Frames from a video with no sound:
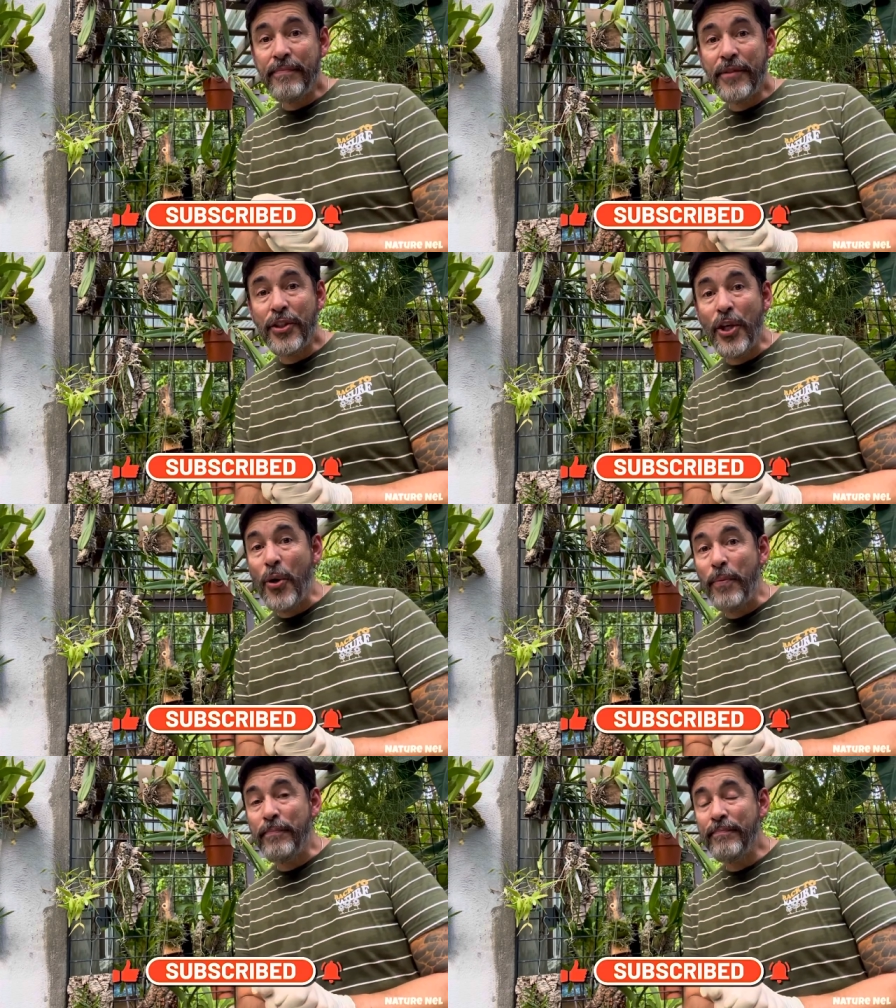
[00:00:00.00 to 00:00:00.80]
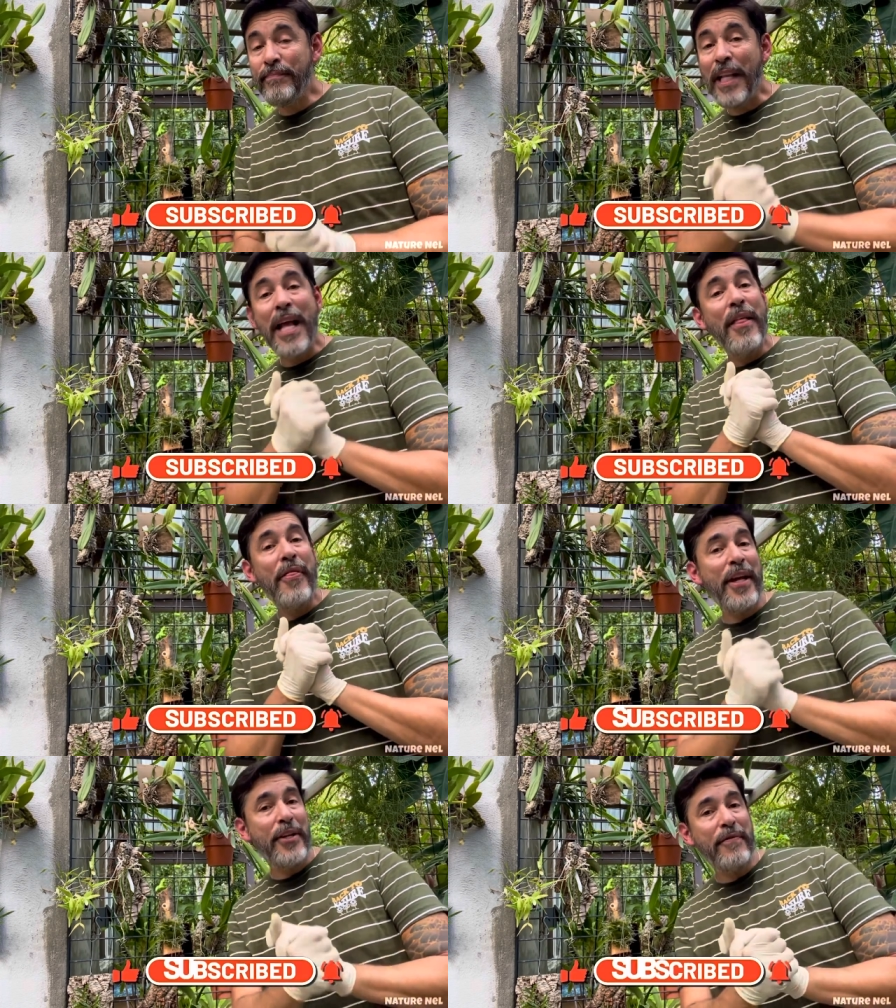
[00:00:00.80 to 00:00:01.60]
So
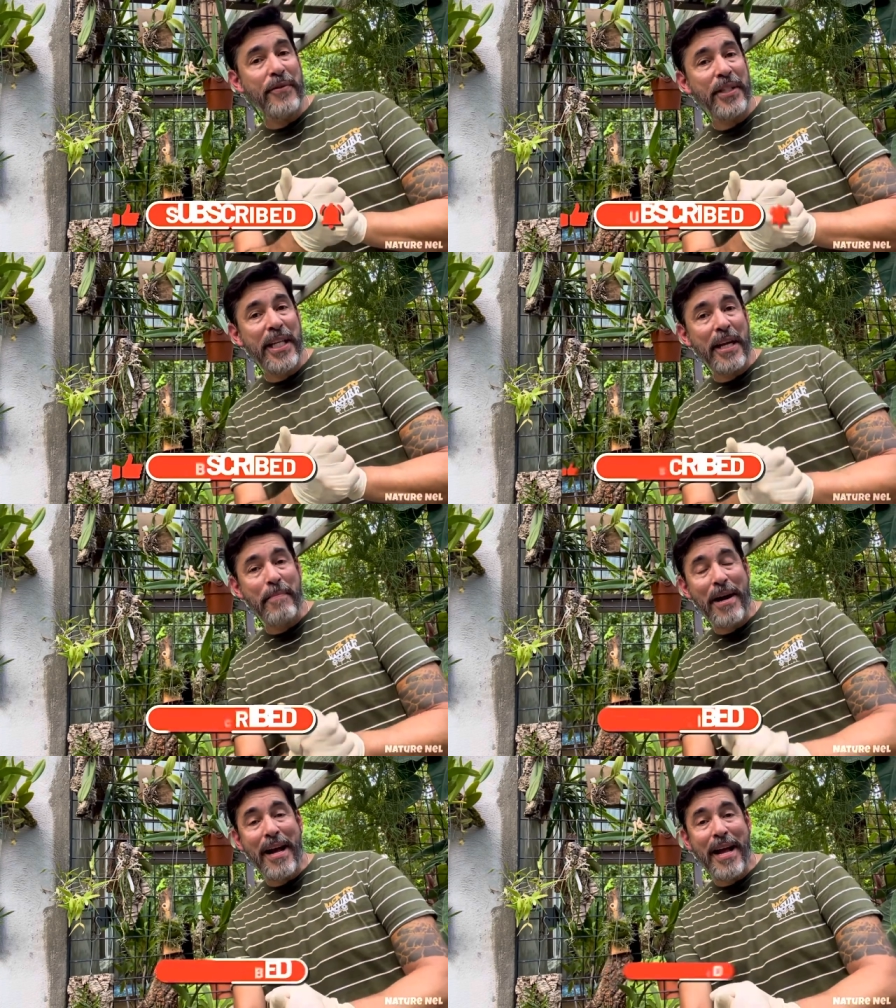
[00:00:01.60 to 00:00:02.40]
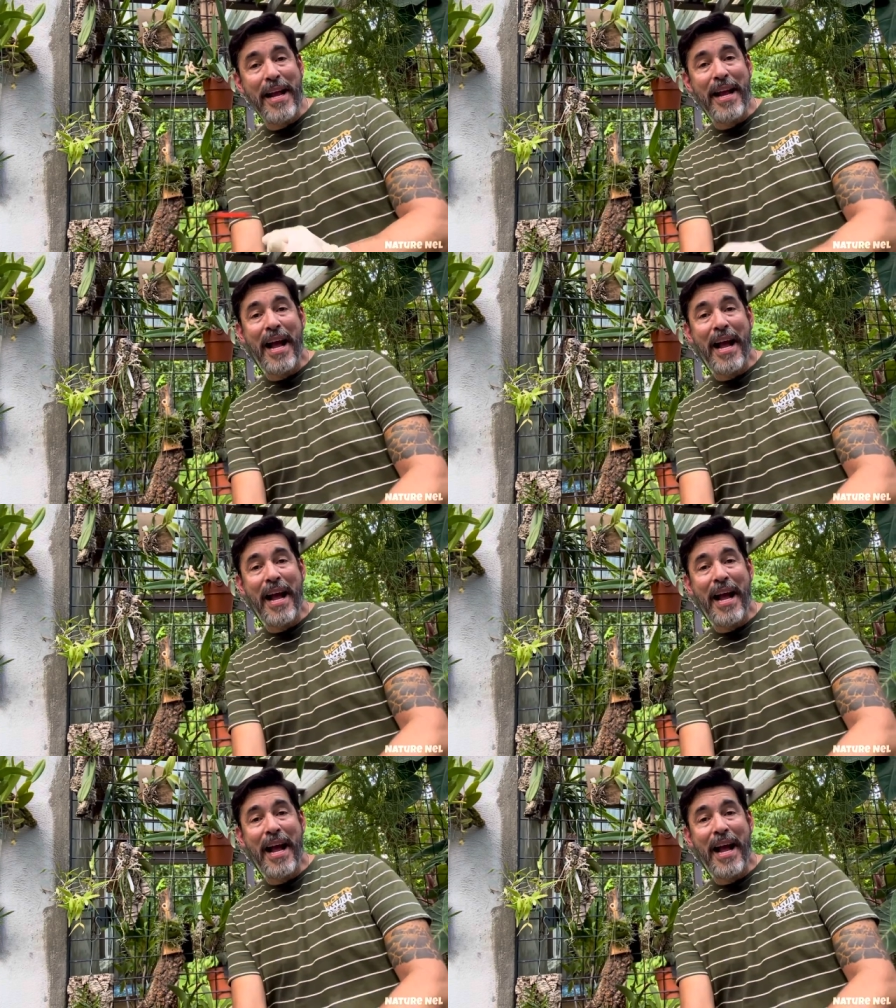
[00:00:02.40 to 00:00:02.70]
thank you for sticking by